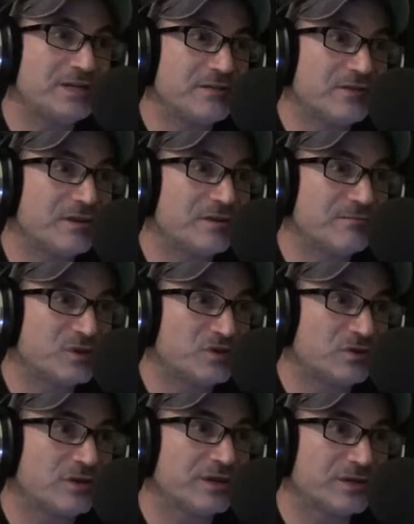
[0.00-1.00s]
of the
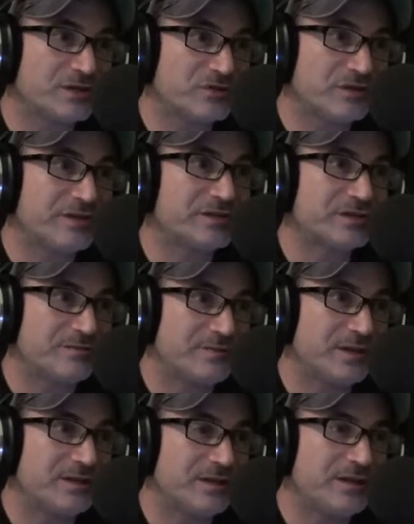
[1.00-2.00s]
patrolling the streets and
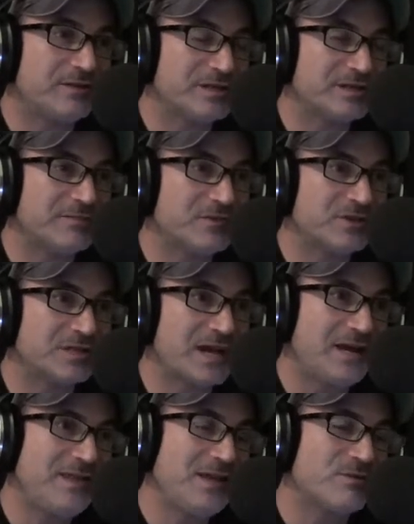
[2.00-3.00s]
in these neighborhoods,
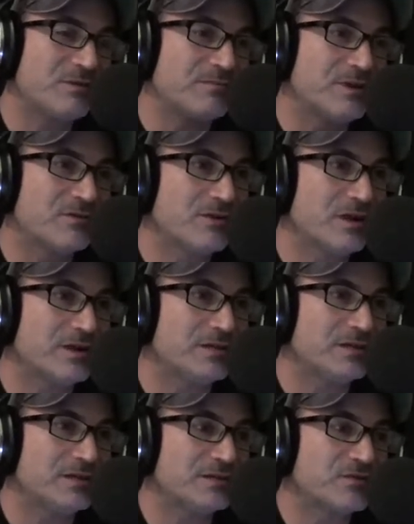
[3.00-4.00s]
I think what would be a great
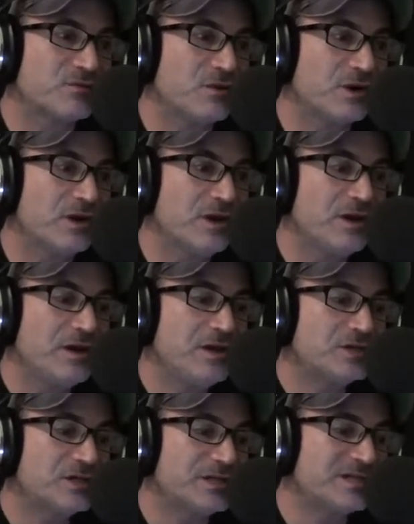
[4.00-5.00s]
idea is for
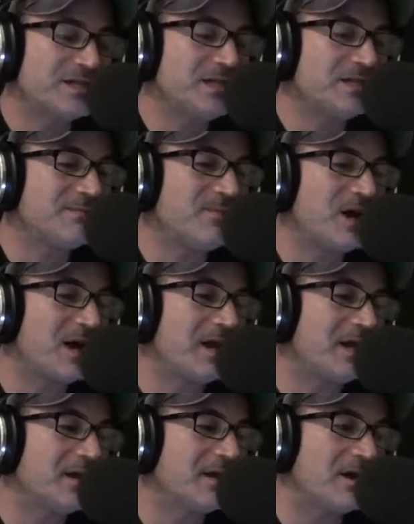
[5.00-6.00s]
the city to
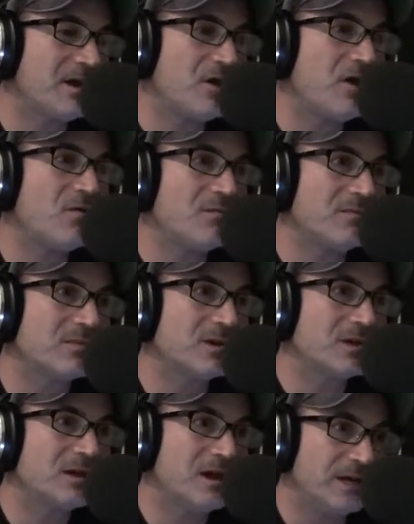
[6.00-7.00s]
buy a home
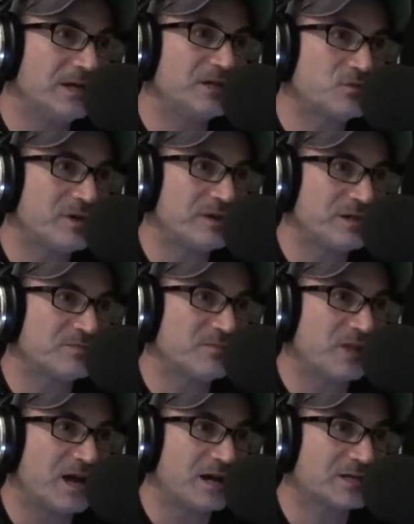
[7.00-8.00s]
on each one of these
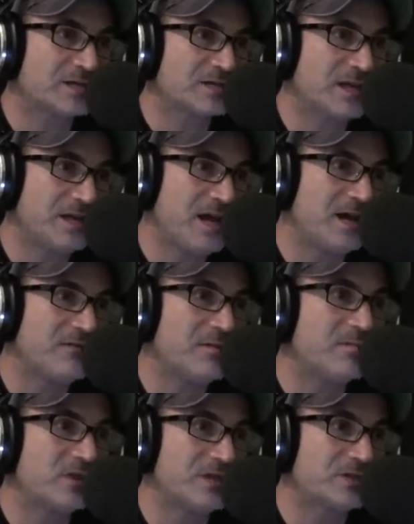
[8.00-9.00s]
blocks and have a
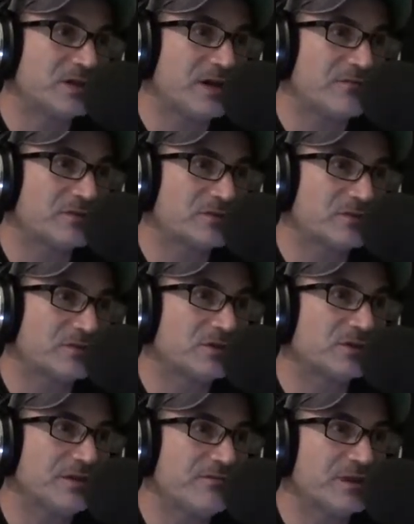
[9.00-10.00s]
police officer
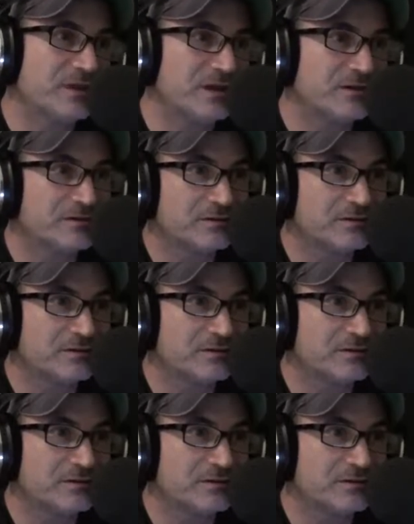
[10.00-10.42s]
living there.